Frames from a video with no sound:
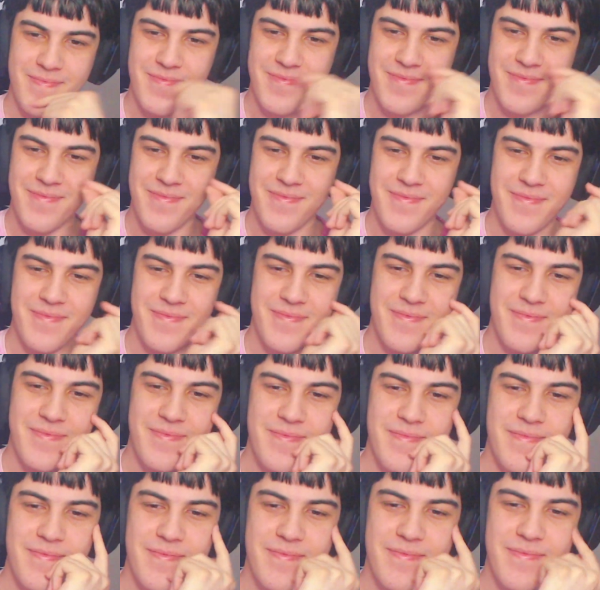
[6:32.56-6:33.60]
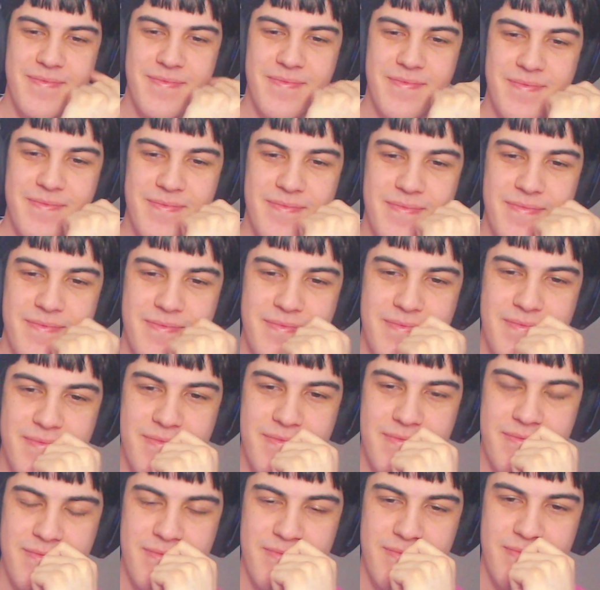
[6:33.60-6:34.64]
No. Okay. That's cool.
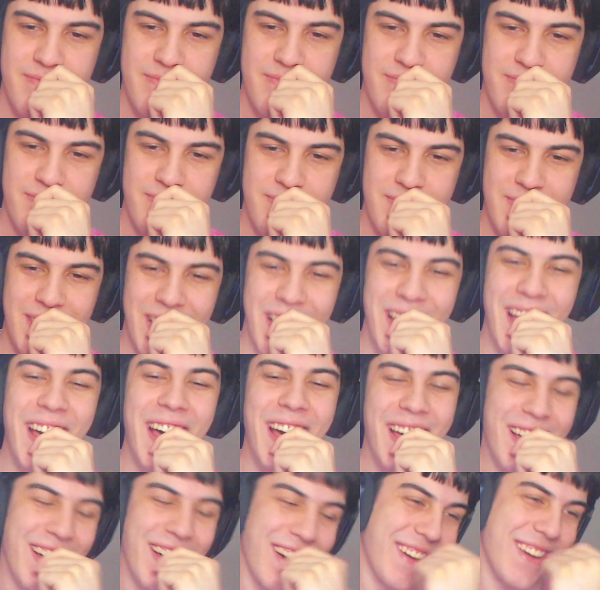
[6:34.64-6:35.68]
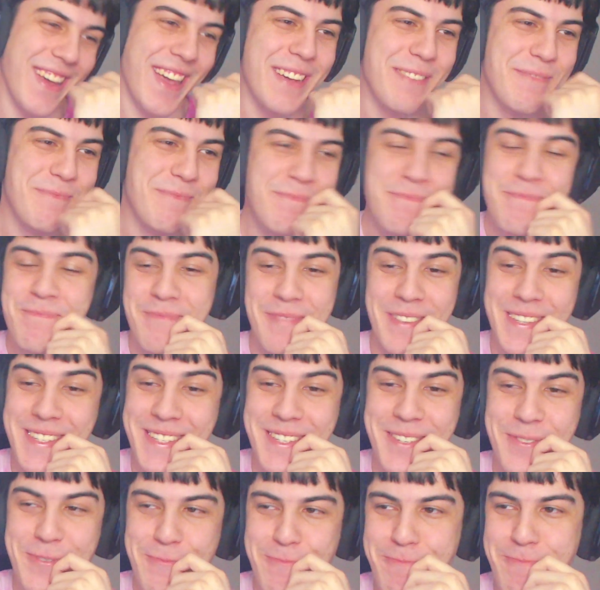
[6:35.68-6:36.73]
Okay, that's
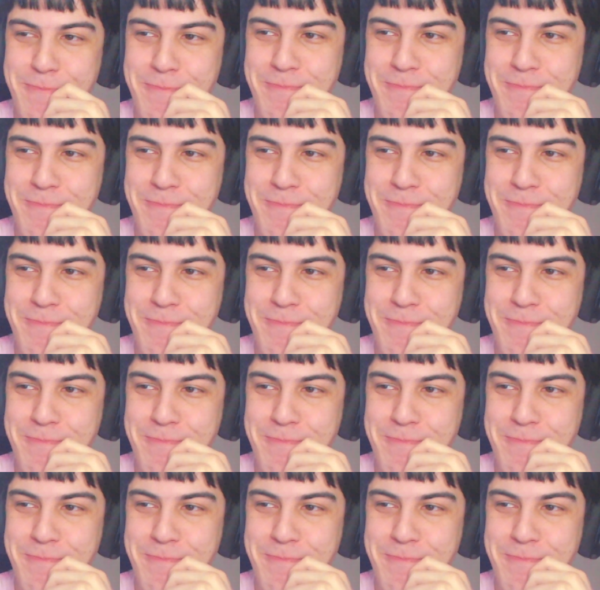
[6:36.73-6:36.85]
cool.